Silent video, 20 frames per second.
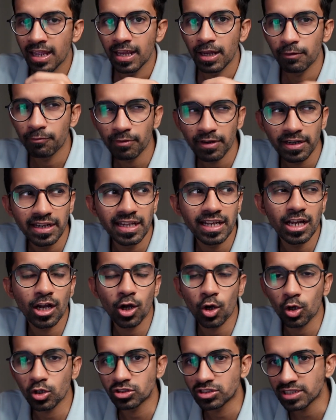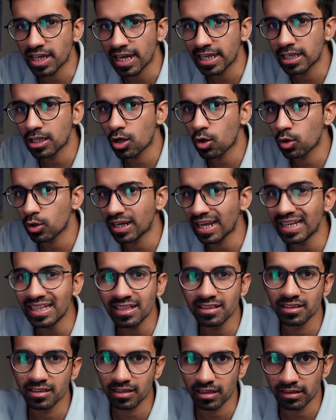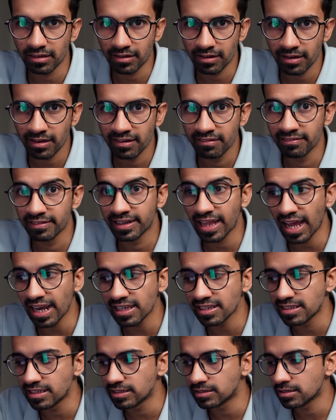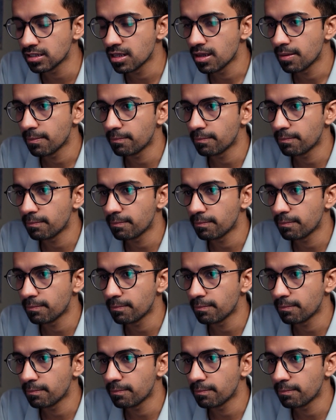If India or China or any other country retaliates